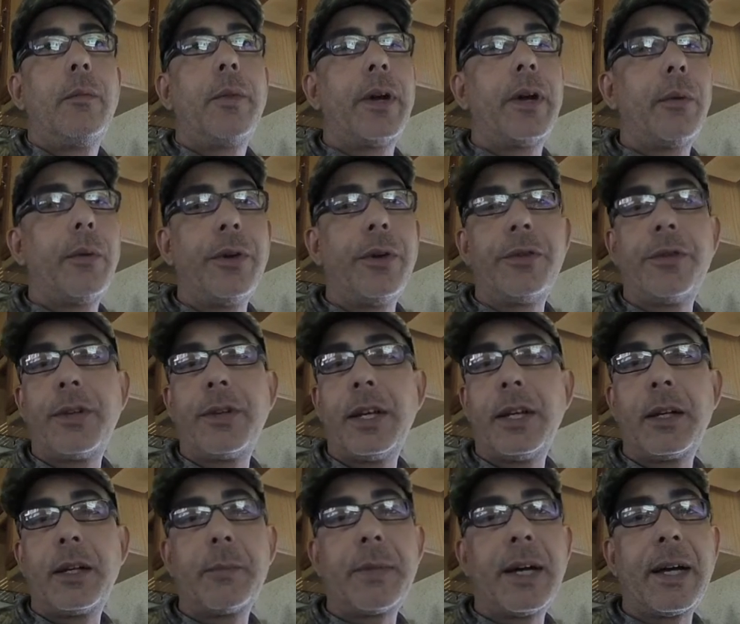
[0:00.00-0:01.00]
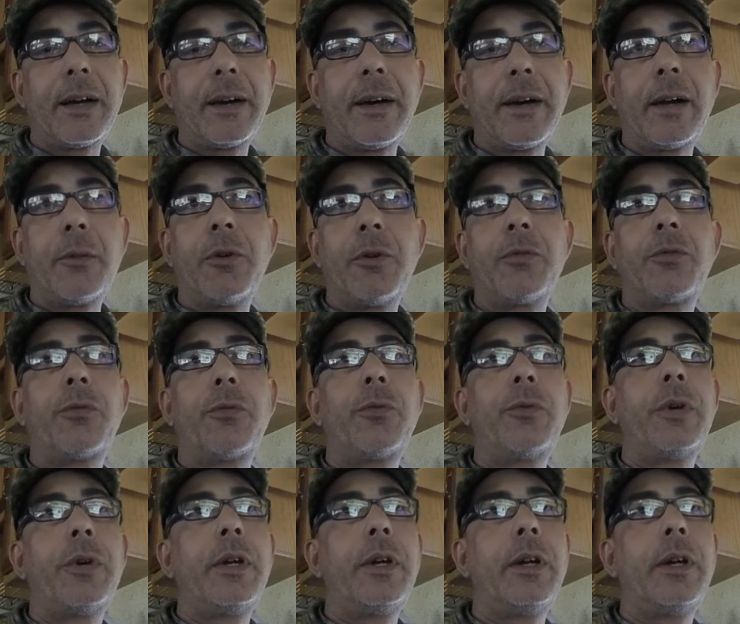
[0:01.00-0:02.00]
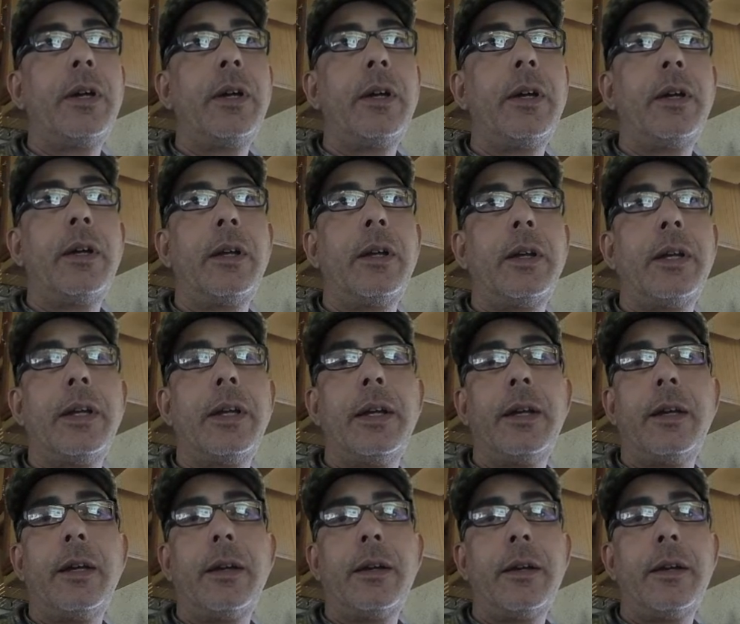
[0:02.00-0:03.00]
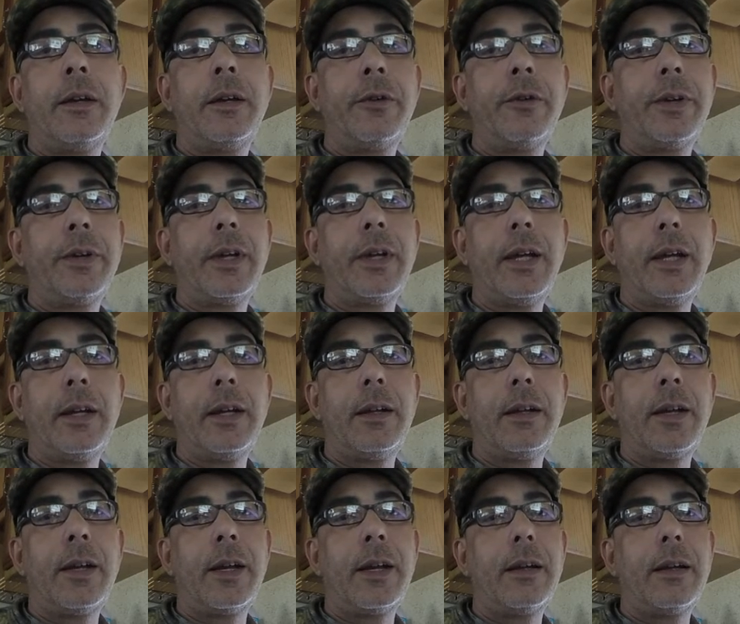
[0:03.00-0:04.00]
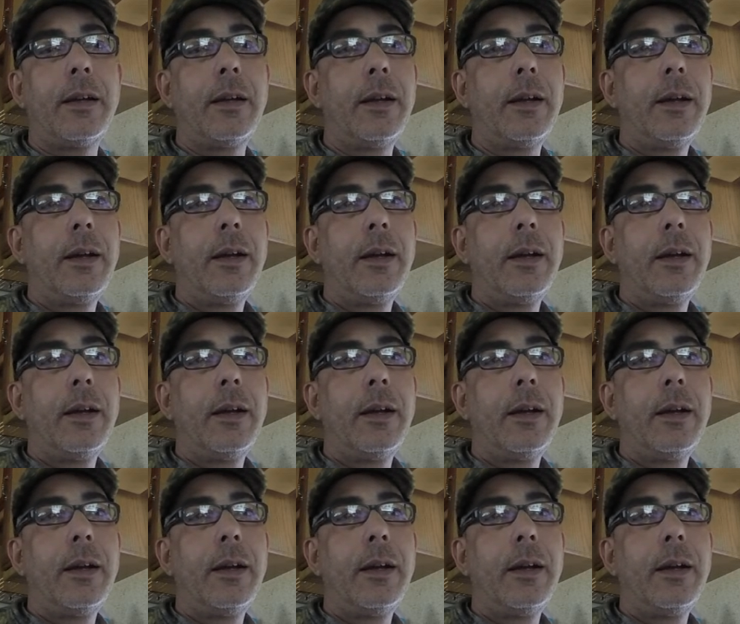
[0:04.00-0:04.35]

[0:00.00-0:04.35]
But I wasn't thinking about it. I was really irritated that